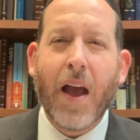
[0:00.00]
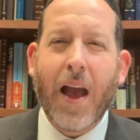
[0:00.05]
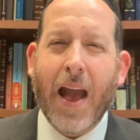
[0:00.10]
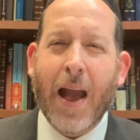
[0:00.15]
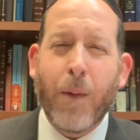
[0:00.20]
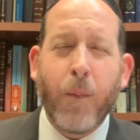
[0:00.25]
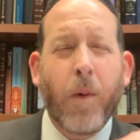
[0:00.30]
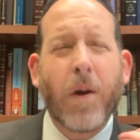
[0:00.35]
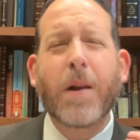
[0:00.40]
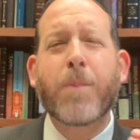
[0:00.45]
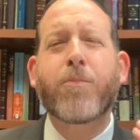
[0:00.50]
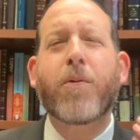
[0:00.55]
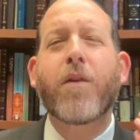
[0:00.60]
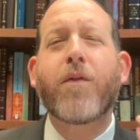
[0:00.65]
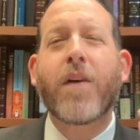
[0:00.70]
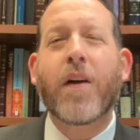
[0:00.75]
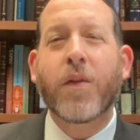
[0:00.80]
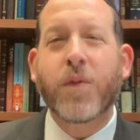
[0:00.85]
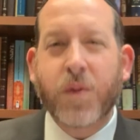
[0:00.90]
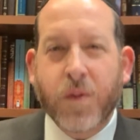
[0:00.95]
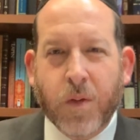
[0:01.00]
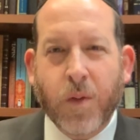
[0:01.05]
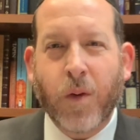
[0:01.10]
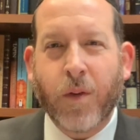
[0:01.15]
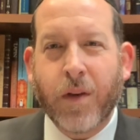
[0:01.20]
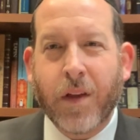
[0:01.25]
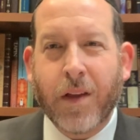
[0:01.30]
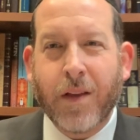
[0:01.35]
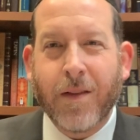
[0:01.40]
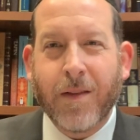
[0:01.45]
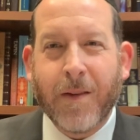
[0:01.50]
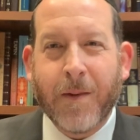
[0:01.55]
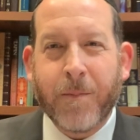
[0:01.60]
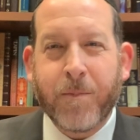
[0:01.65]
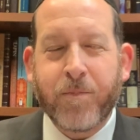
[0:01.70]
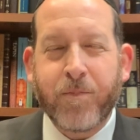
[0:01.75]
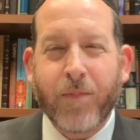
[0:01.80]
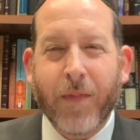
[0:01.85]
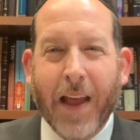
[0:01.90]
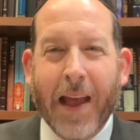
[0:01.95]
And what a profound story,
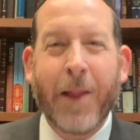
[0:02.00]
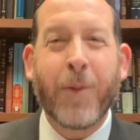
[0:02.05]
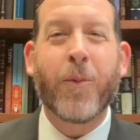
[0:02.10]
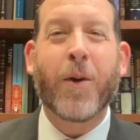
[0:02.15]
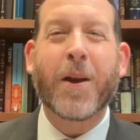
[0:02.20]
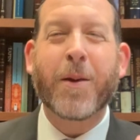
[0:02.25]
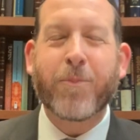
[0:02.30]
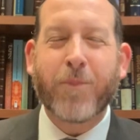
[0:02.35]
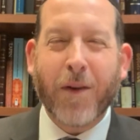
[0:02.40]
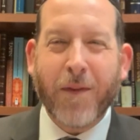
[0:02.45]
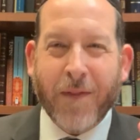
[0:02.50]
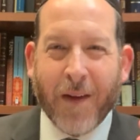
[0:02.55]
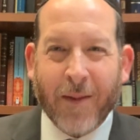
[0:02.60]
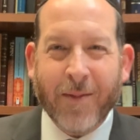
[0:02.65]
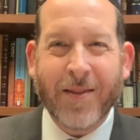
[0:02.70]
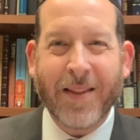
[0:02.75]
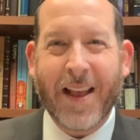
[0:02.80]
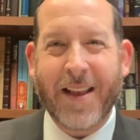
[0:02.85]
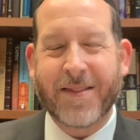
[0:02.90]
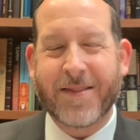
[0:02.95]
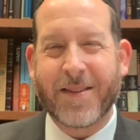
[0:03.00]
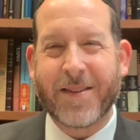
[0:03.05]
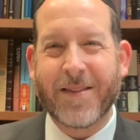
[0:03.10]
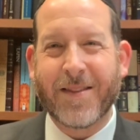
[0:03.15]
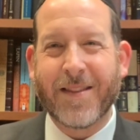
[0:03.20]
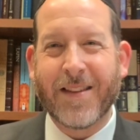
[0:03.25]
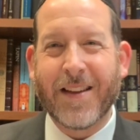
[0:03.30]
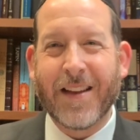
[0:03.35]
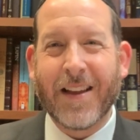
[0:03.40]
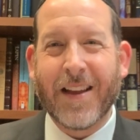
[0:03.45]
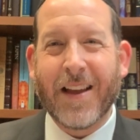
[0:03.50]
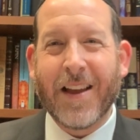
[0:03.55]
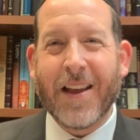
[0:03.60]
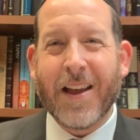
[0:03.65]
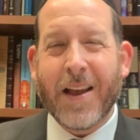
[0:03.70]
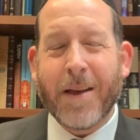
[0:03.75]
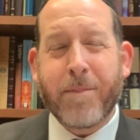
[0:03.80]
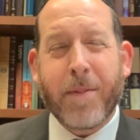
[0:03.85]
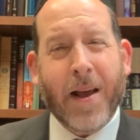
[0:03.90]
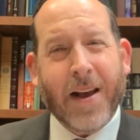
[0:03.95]
and what a profound lesson.
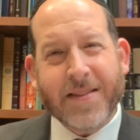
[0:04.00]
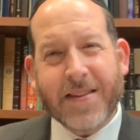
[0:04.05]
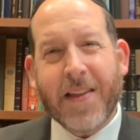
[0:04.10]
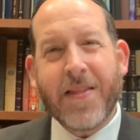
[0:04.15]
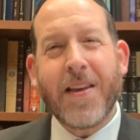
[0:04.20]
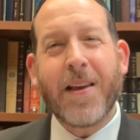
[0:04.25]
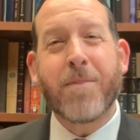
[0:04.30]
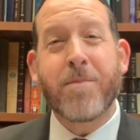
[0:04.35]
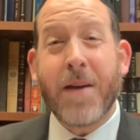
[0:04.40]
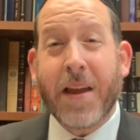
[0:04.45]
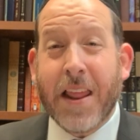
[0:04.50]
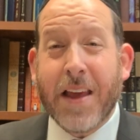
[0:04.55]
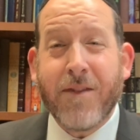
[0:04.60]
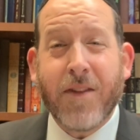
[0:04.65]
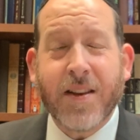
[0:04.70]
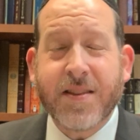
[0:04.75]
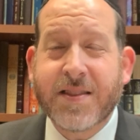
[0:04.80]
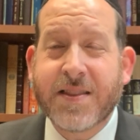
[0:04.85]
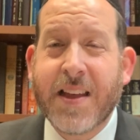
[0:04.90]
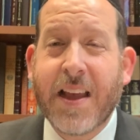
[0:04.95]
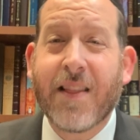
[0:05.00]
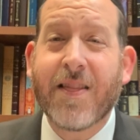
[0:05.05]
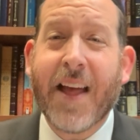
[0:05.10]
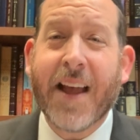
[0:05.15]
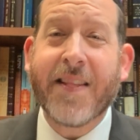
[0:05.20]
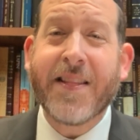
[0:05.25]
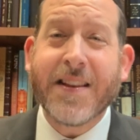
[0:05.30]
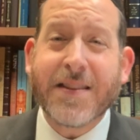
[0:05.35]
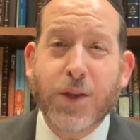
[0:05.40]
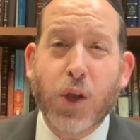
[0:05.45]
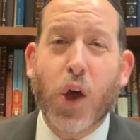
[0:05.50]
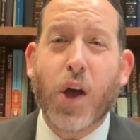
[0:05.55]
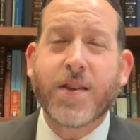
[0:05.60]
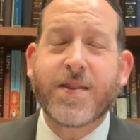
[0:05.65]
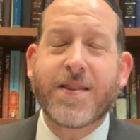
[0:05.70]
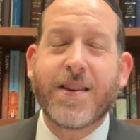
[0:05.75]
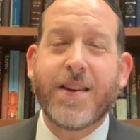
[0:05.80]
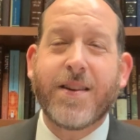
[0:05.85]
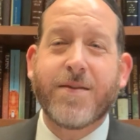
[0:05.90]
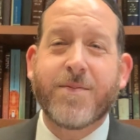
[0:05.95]
Because I think many of us think like this
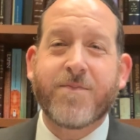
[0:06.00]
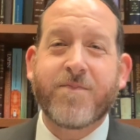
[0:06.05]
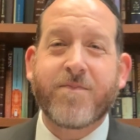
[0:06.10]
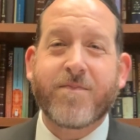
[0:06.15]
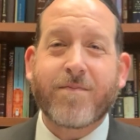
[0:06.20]
chassid.